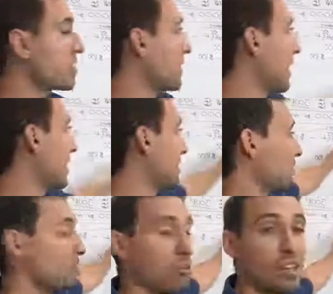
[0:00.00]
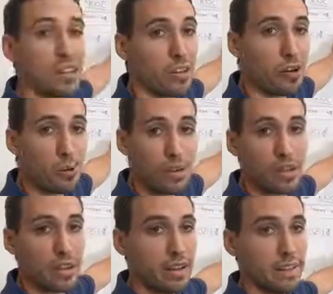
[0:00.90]
nice is when you get a loan,
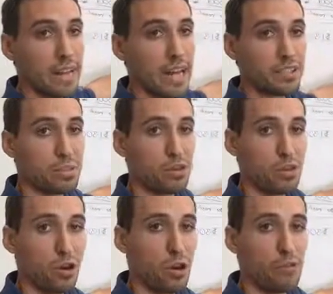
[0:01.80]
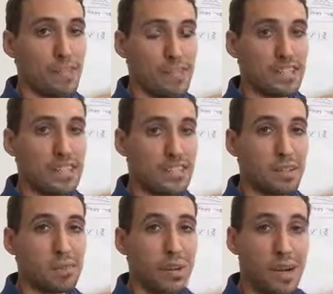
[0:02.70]
they actually put all these things
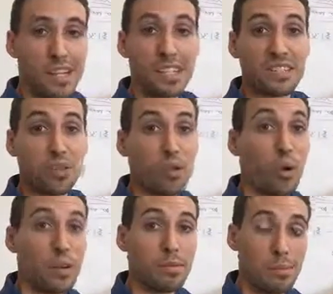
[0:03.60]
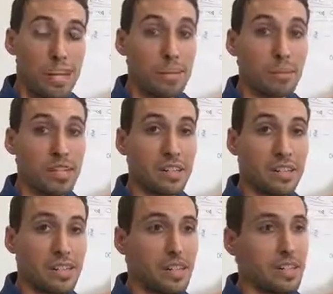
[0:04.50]
combined into one payment.
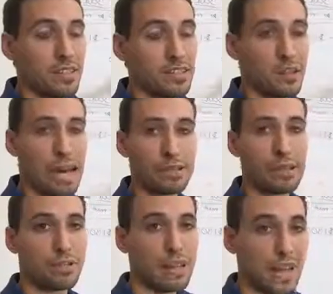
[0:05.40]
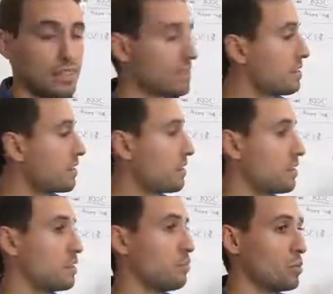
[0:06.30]
So after the fact,
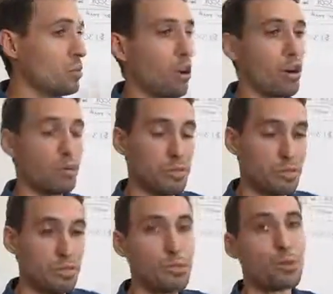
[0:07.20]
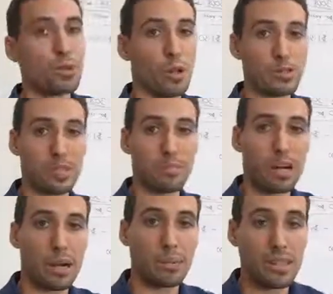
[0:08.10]
when you do close on the
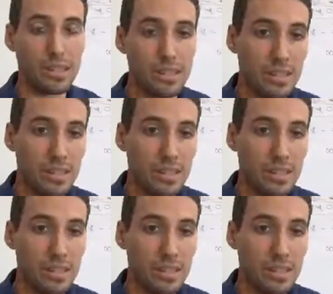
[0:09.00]
property,